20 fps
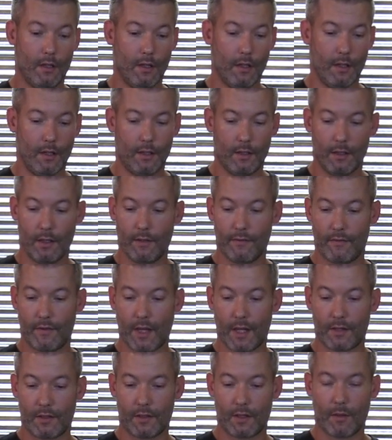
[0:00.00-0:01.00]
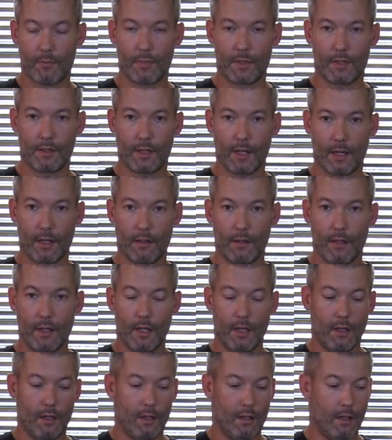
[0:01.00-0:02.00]
if that's something that
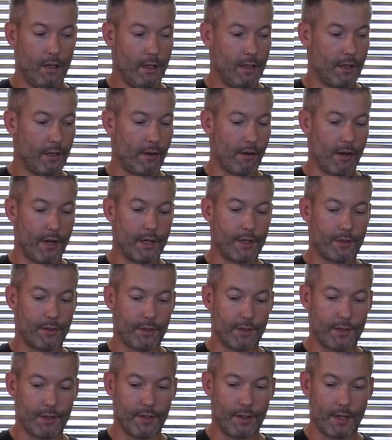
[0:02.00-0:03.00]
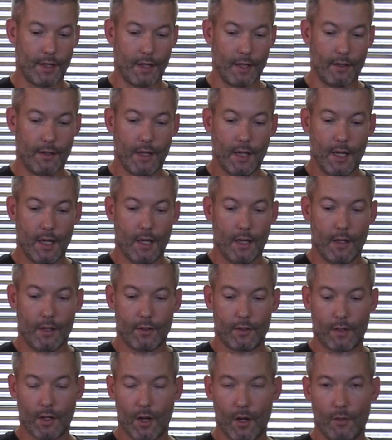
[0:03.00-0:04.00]
you're interested in.
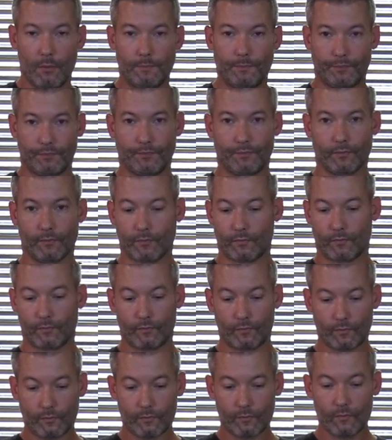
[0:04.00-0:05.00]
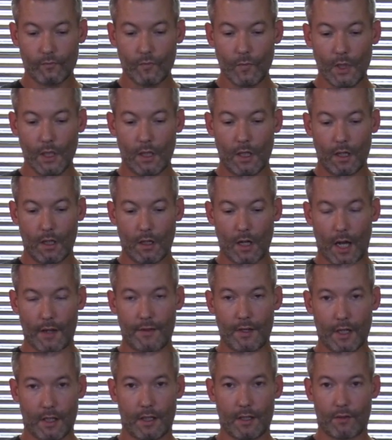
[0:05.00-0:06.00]
So I
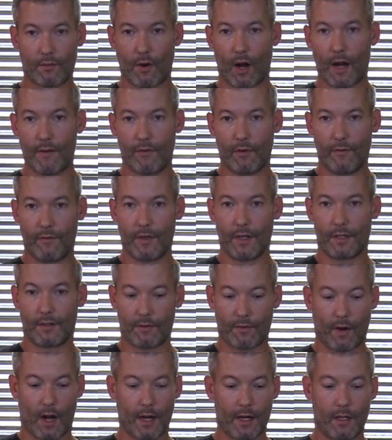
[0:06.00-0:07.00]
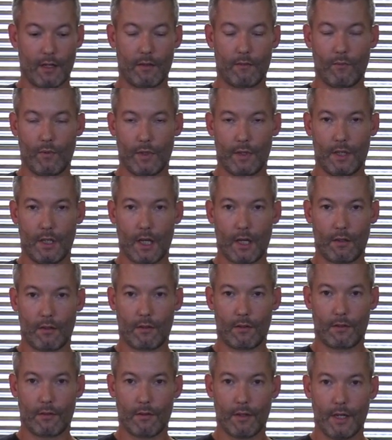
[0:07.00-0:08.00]
think this rifle fits right in with the
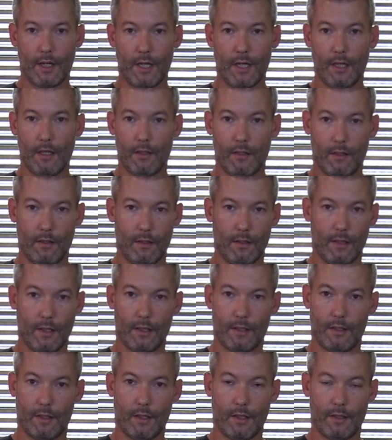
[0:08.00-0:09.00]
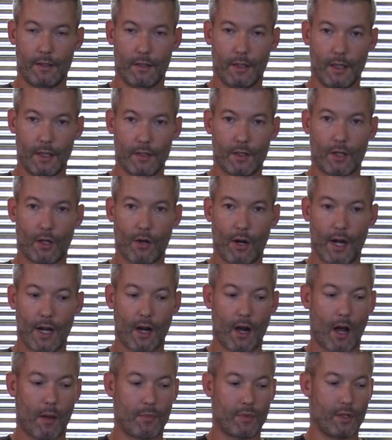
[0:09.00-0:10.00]
other three. It is a great
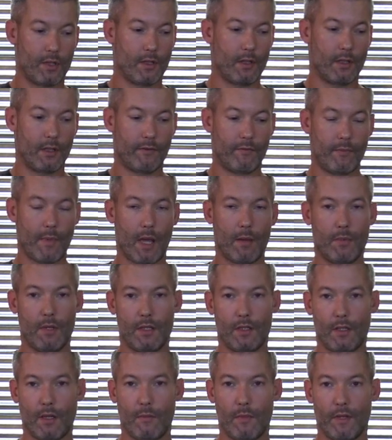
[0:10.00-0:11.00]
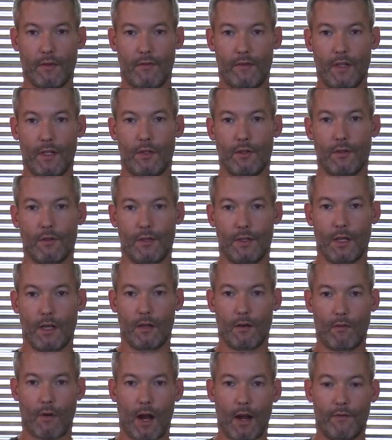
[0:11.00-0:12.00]
option if maybe some of the features of the
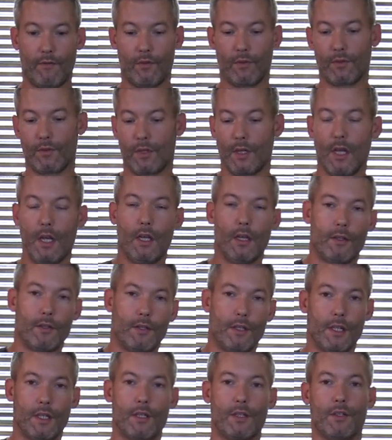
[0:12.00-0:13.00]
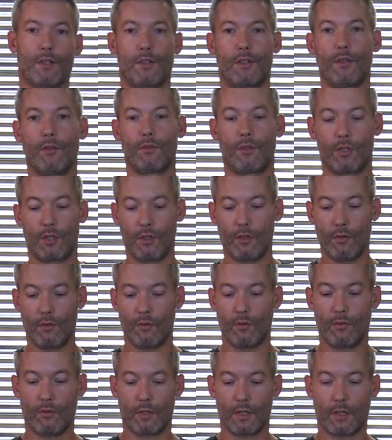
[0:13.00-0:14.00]
other rifles didn't suit
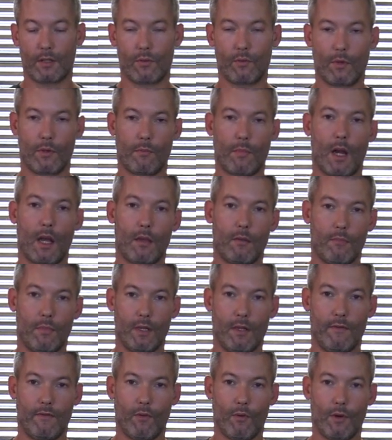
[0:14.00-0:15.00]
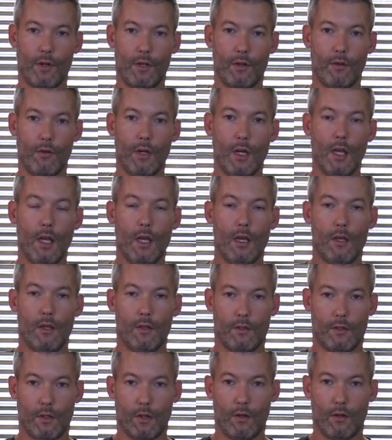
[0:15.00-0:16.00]
you. This one might be for you.
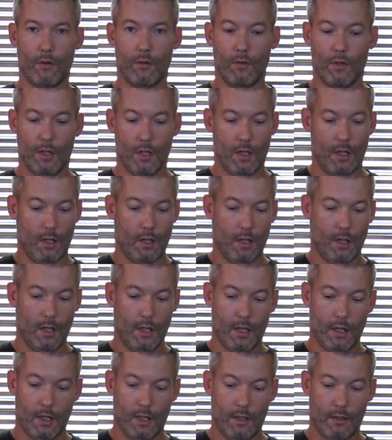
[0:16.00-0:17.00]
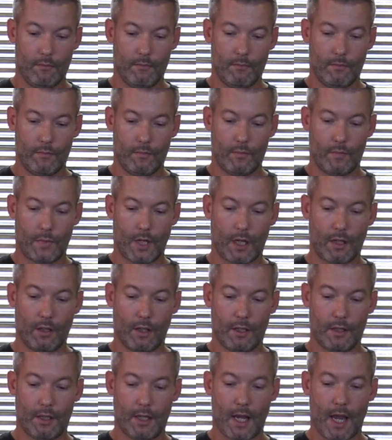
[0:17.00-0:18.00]
So take a
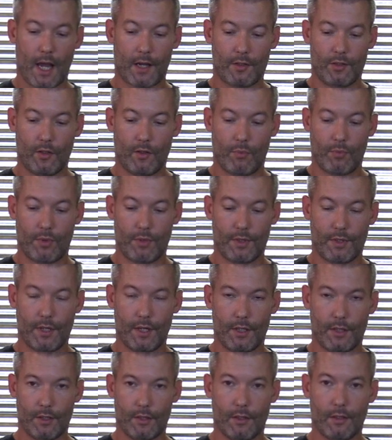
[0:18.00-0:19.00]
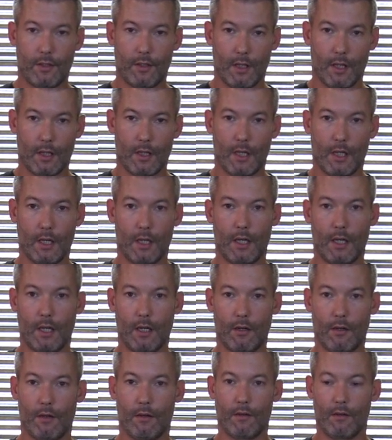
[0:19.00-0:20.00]
look at the Axial Precision, and then
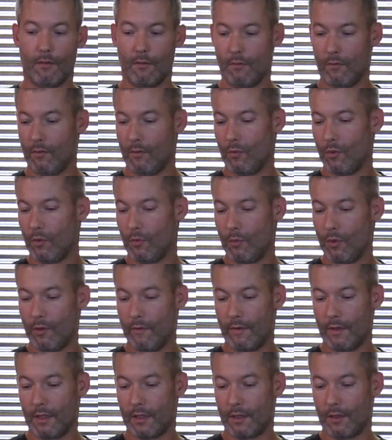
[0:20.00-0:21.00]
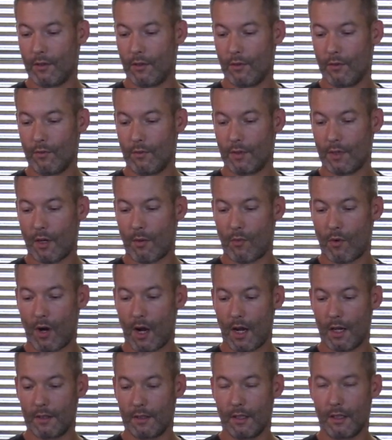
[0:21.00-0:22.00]
here we'll move into
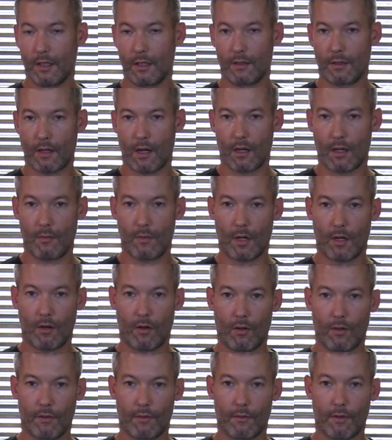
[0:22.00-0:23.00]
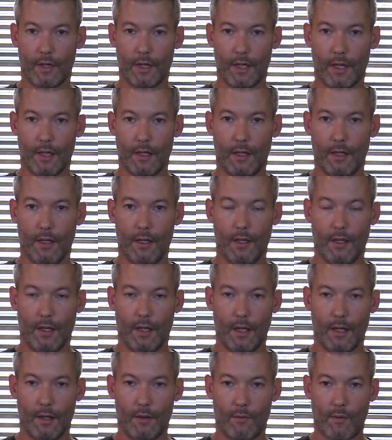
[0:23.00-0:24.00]
summarizing and talking about all three
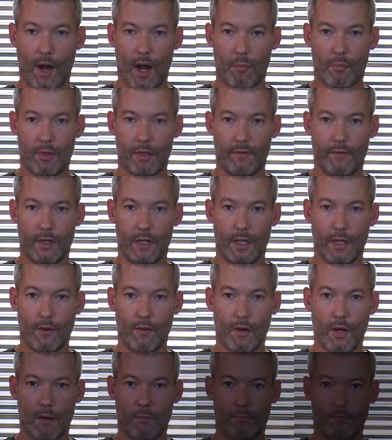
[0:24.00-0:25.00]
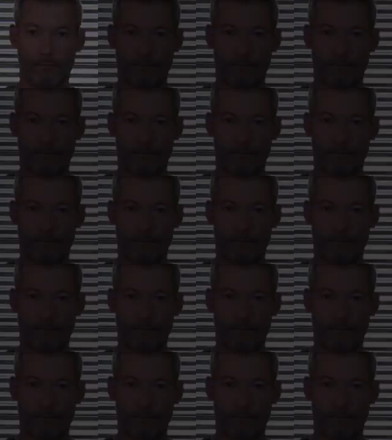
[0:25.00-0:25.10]
and wrapping the video up.